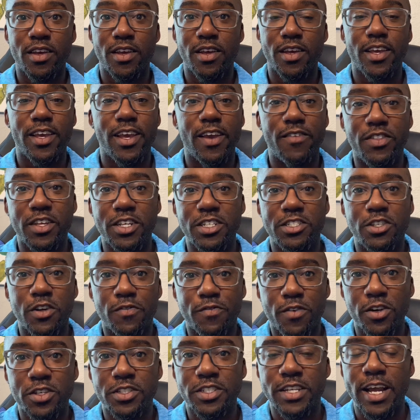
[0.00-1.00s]
If this is your
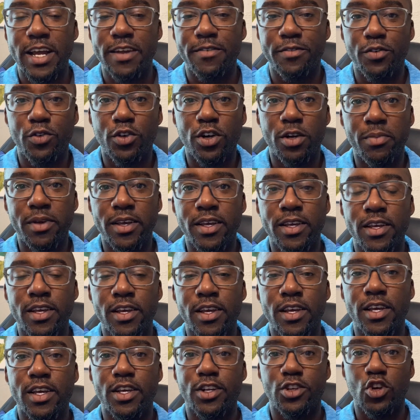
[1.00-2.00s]
first time viewing me,
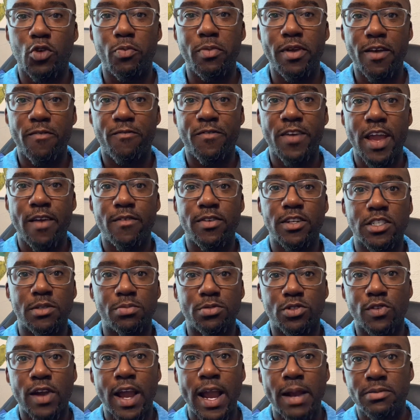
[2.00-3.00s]
do me a favor and
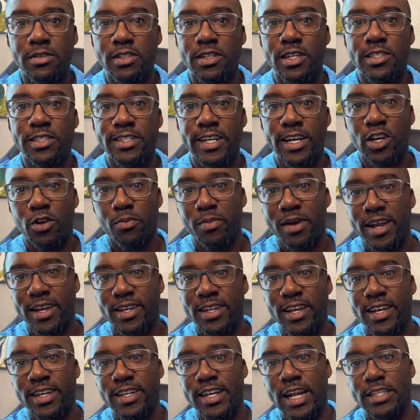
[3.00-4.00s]
subscribe to the channel by
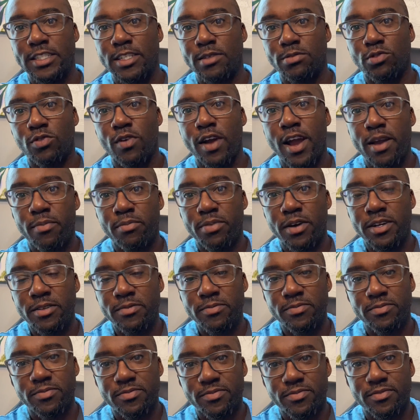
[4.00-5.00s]
clicking that subscribe button
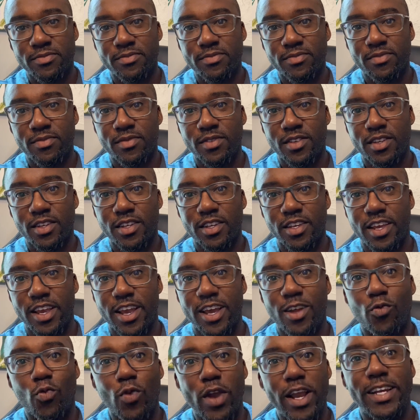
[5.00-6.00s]

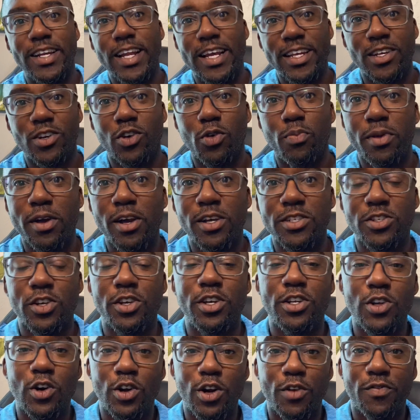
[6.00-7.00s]
and ringing that little bell so you're
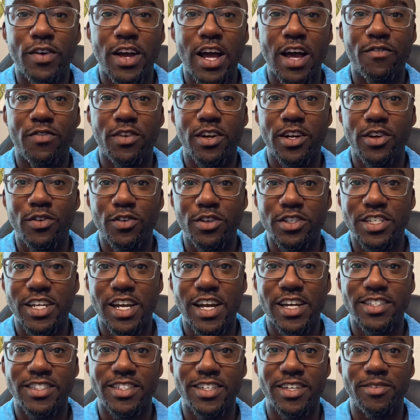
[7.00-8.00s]
notified for the newest
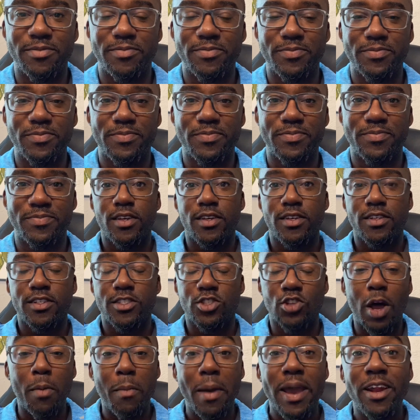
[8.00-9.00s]
content. So
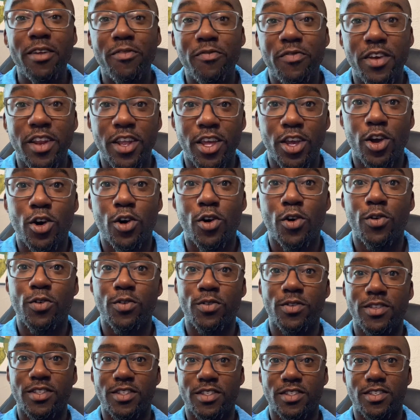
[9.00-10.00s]
I made a video
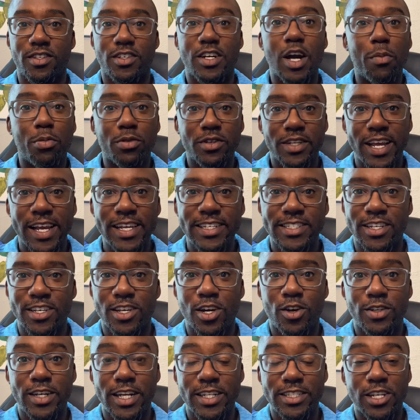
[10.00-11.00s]
a couple days
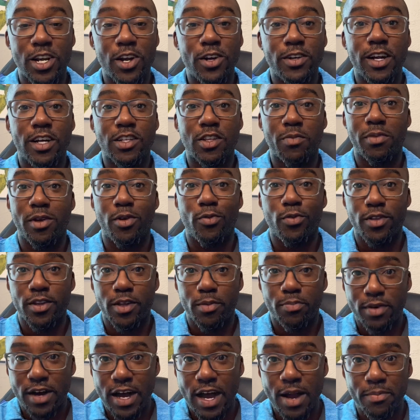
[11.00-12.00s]
ago that turned out to be really
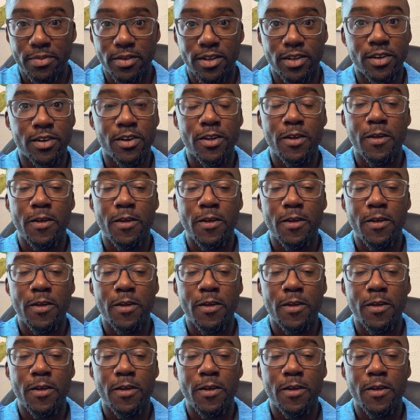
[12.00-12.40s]
popular,